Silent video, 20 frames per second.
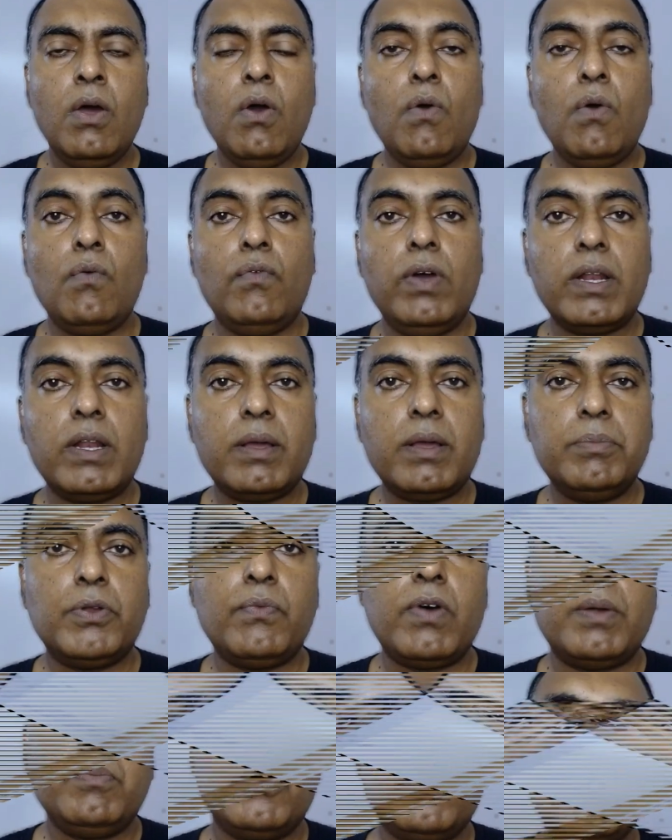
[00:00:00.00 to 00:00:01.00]
Welcome to
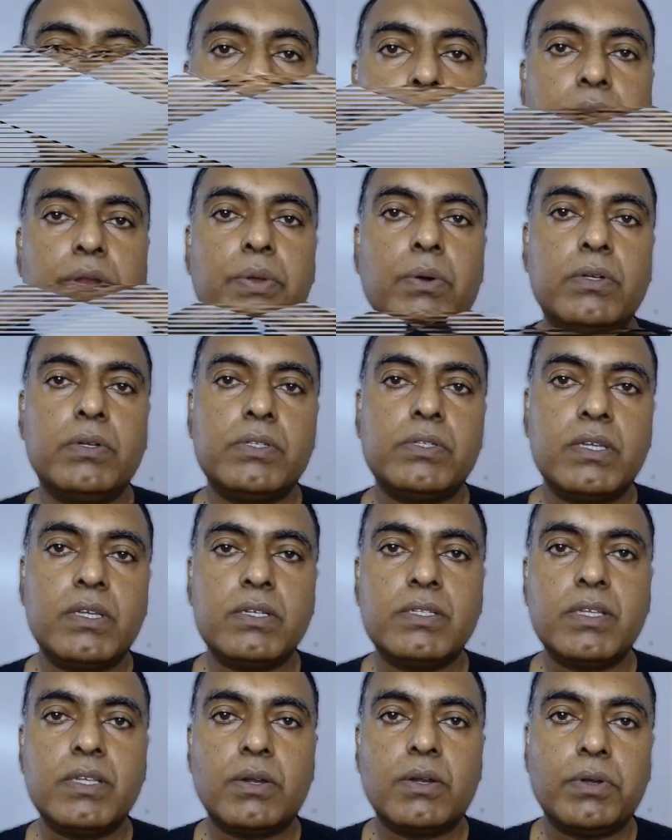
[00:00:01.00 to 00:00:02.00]
one more video on
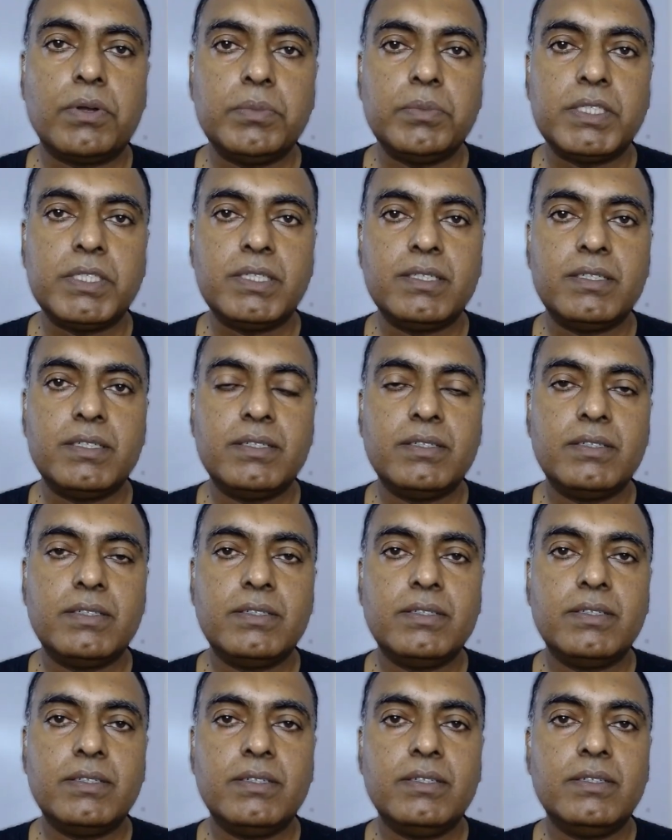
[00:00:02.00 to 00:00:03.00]
CNC Router Machine.
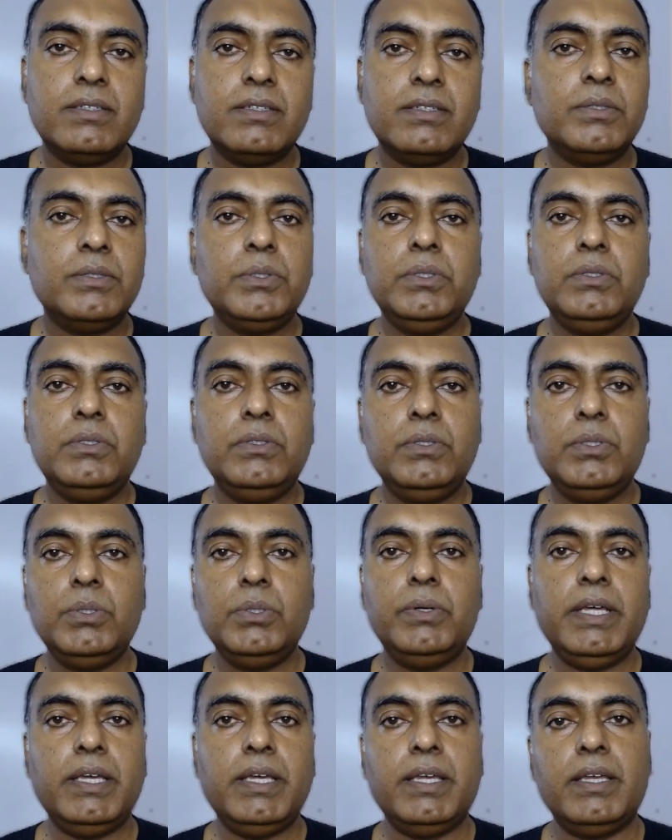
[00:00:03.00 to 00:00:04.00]

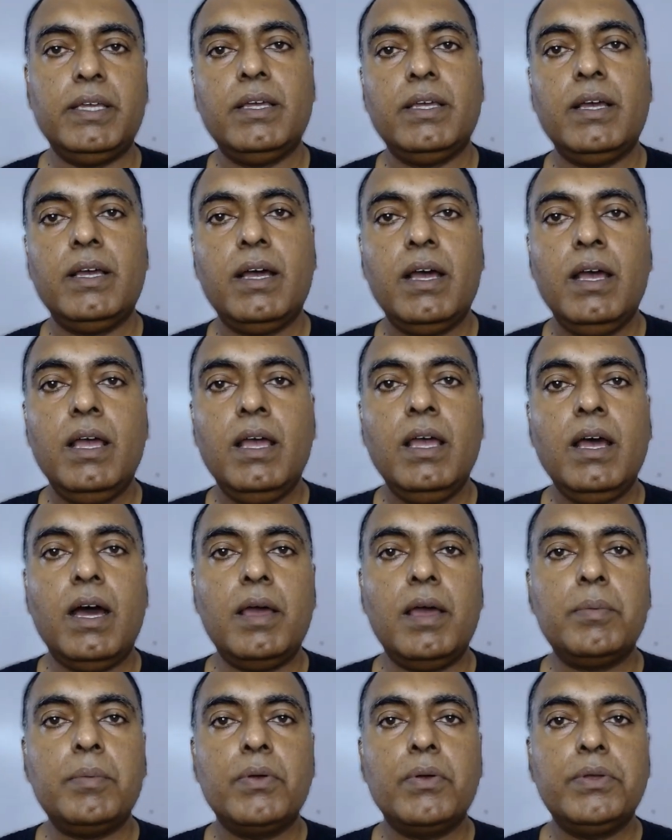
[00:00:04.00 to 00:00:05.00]
Today
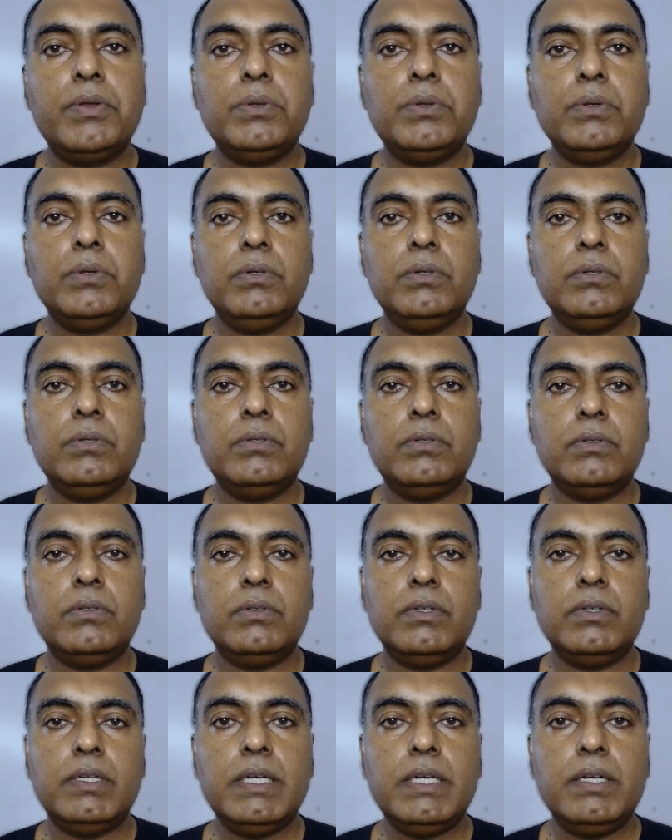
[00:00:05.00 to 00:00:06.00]
I am going to
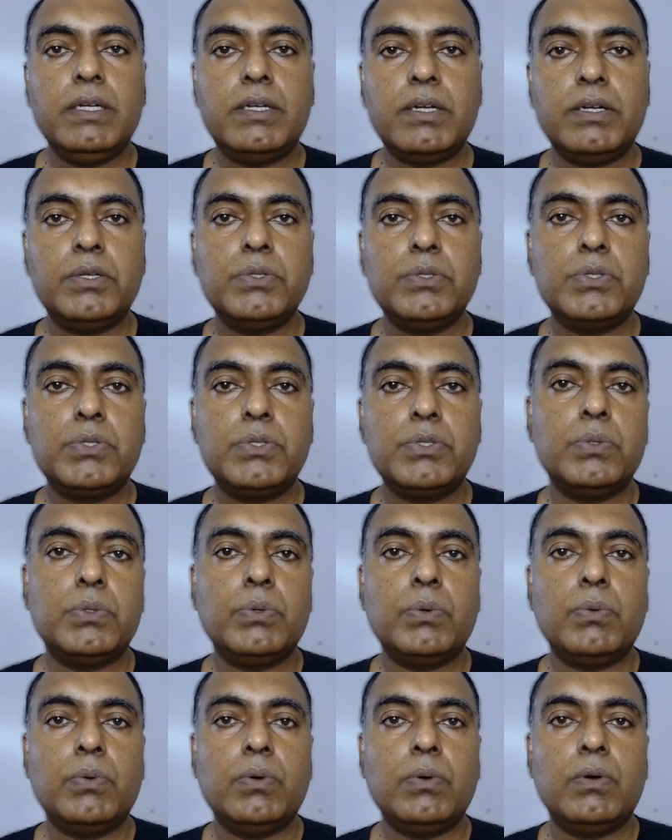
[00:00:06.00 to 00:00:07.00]
introduce
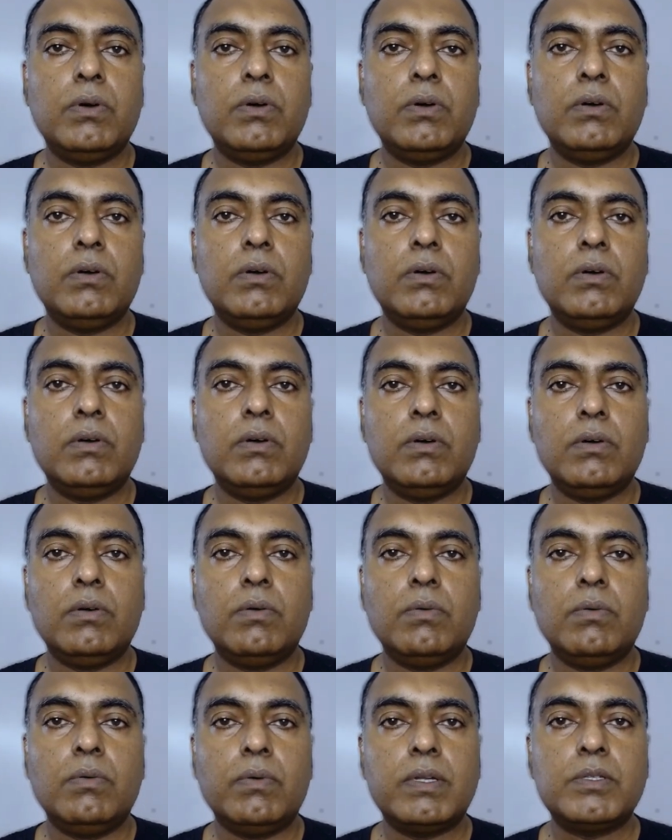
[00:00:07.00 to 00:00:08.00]
you
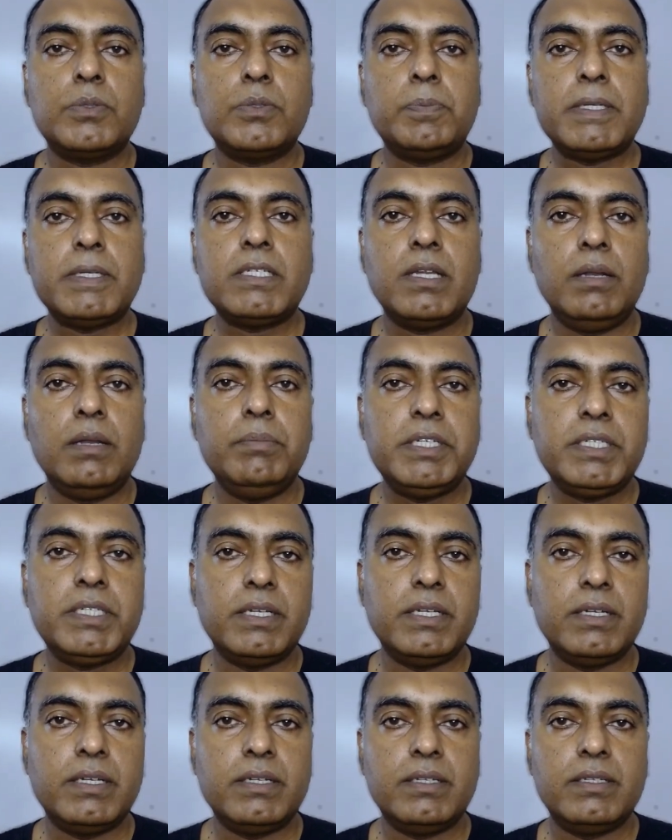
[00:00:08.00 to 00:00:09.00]
one special
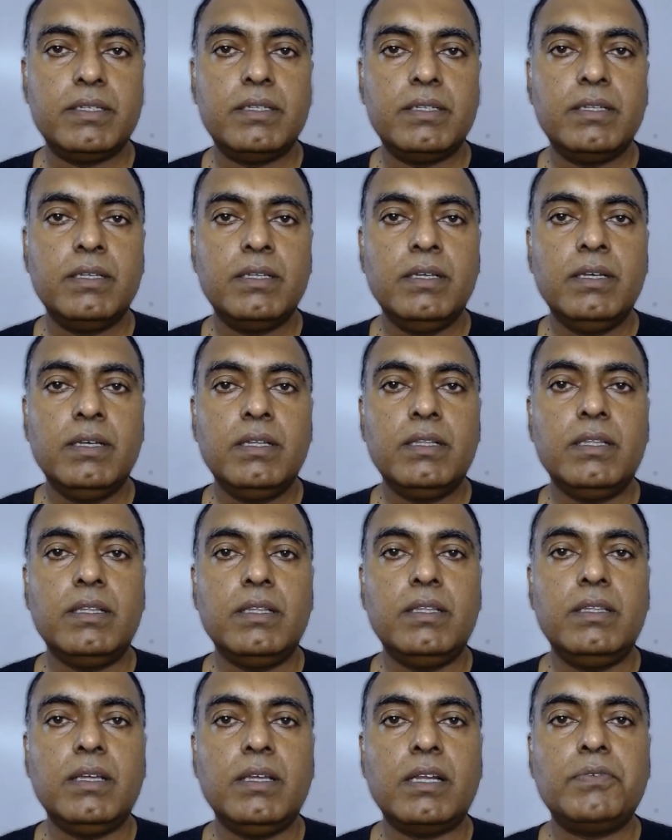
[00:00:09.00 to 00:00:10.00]
machine
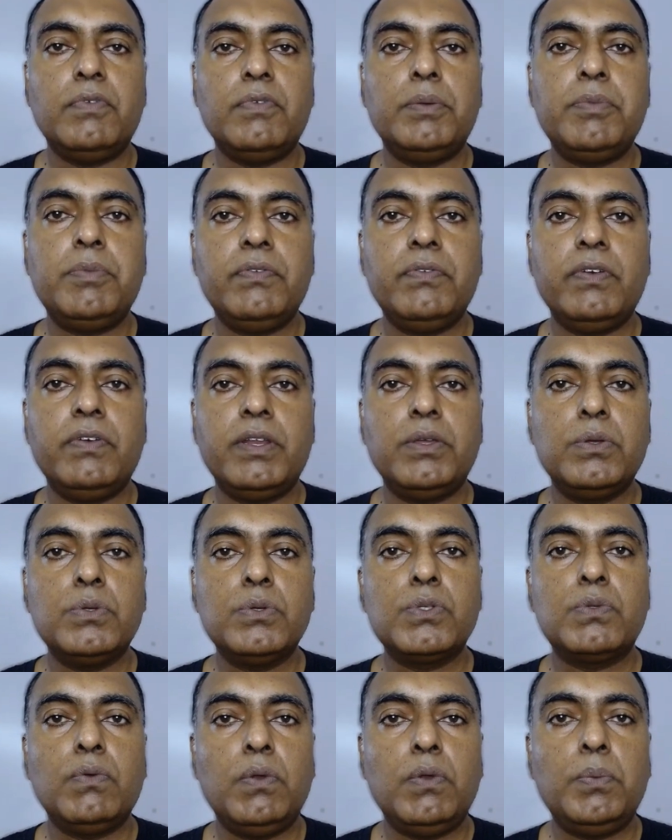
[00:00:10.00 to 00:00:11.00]
that will be very
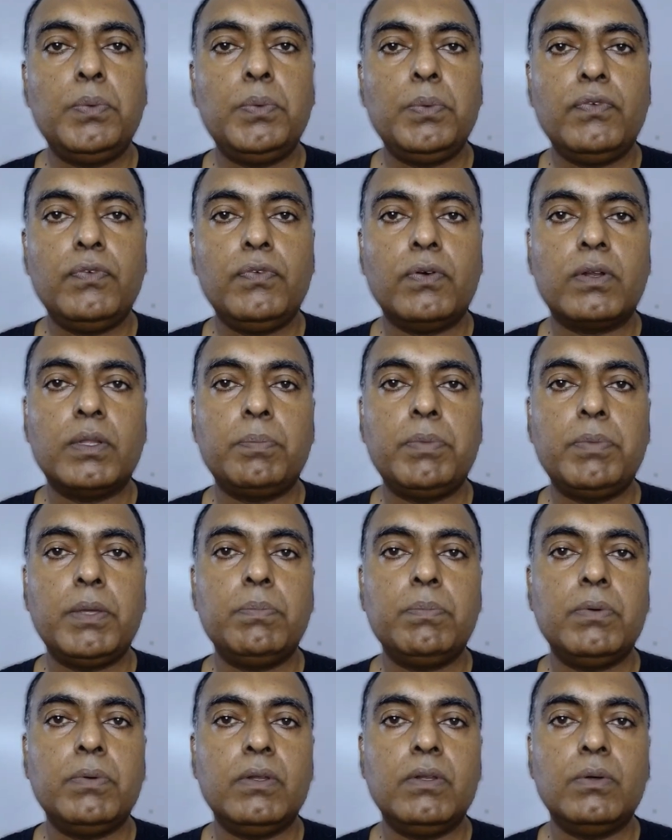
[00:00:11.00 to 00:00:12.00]
useful for the
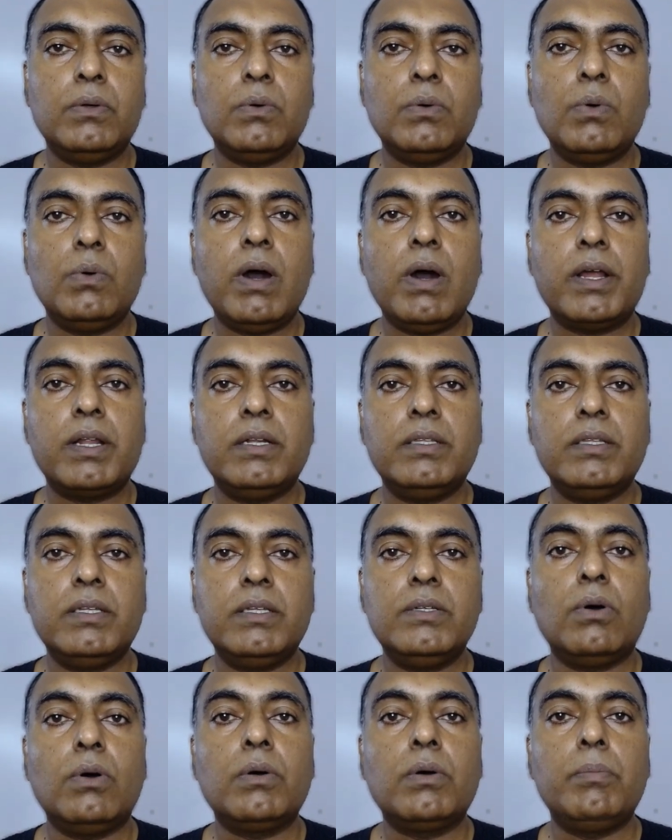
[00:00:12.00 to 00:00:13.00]
people who are in the
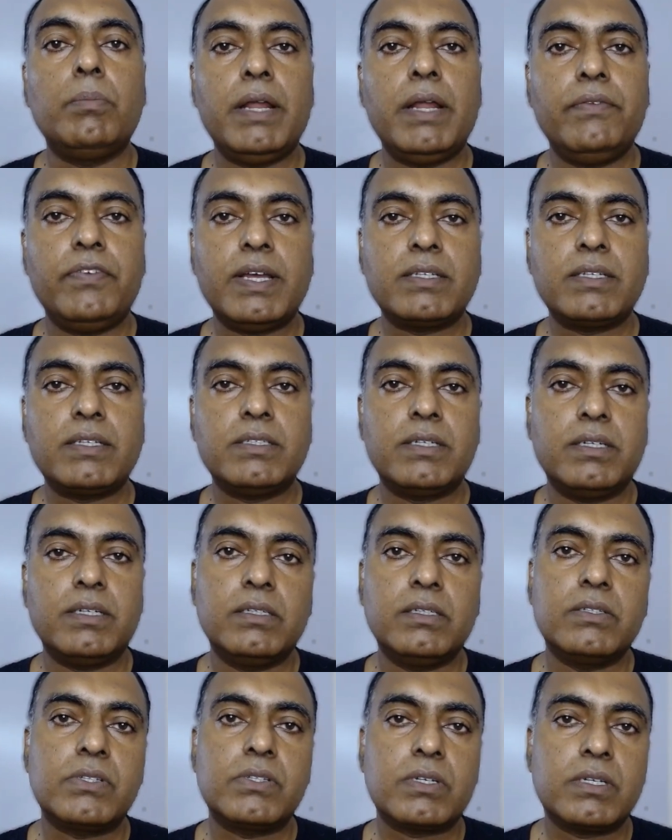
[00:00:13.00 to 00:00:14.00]
door manufacturing
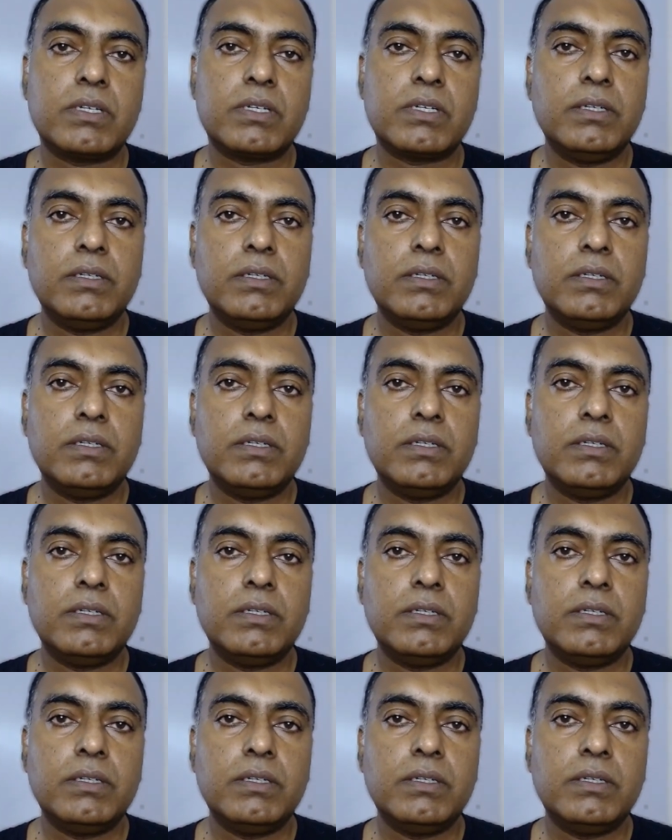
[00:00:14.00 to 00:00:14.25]
industry.